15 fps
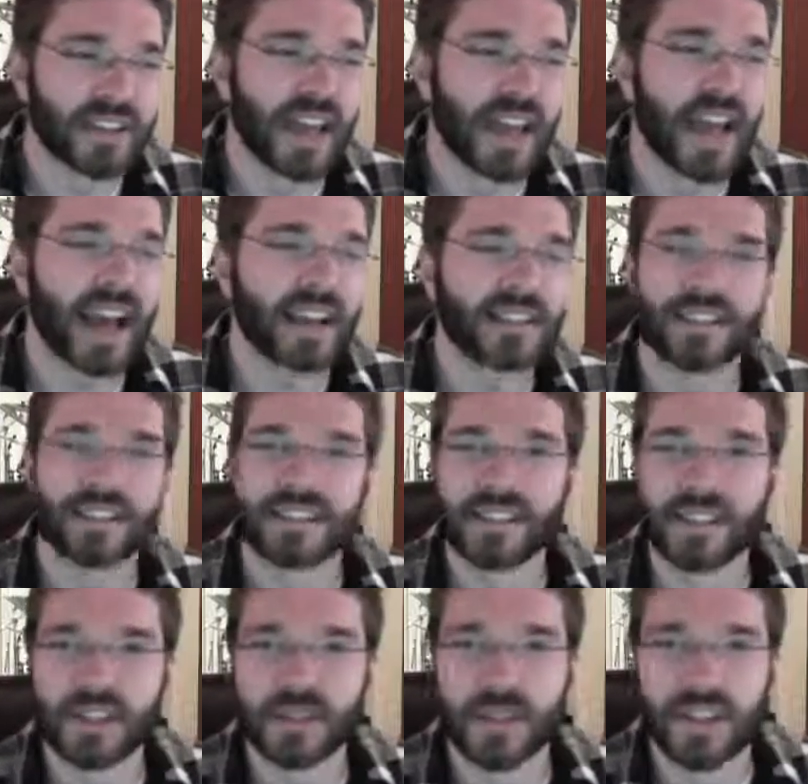tax
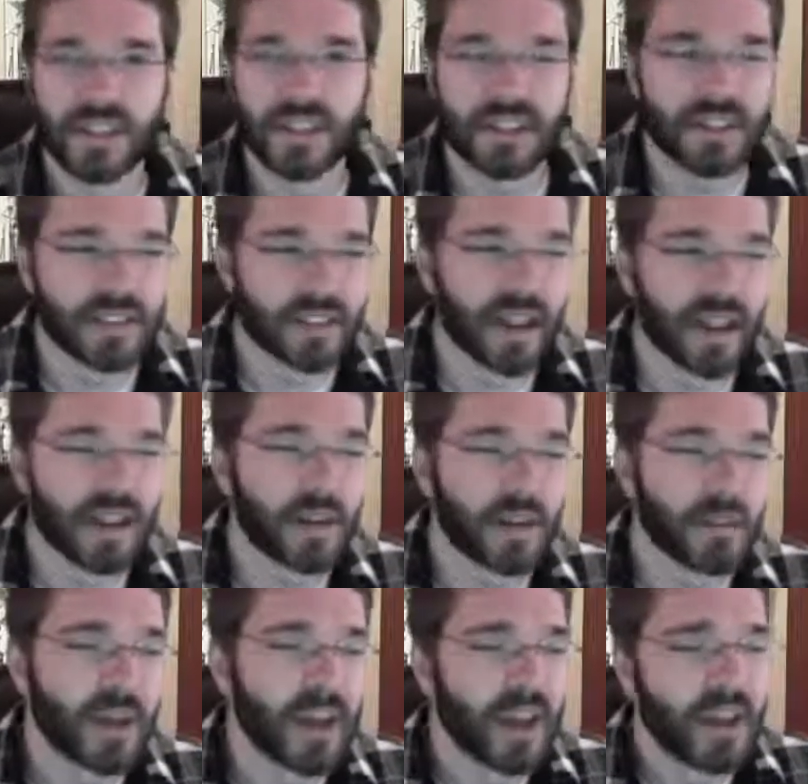situation is lined
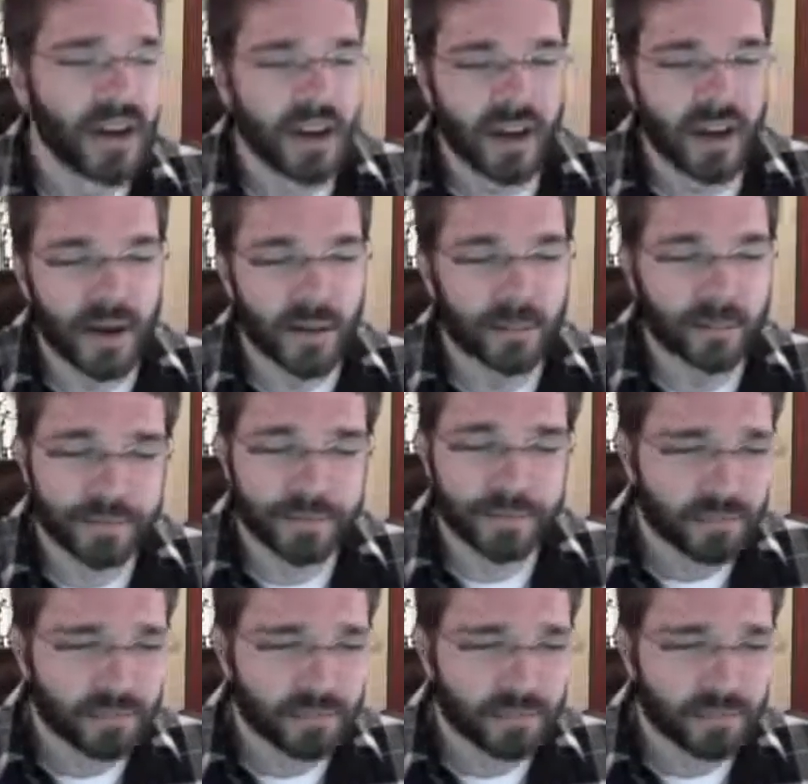up um,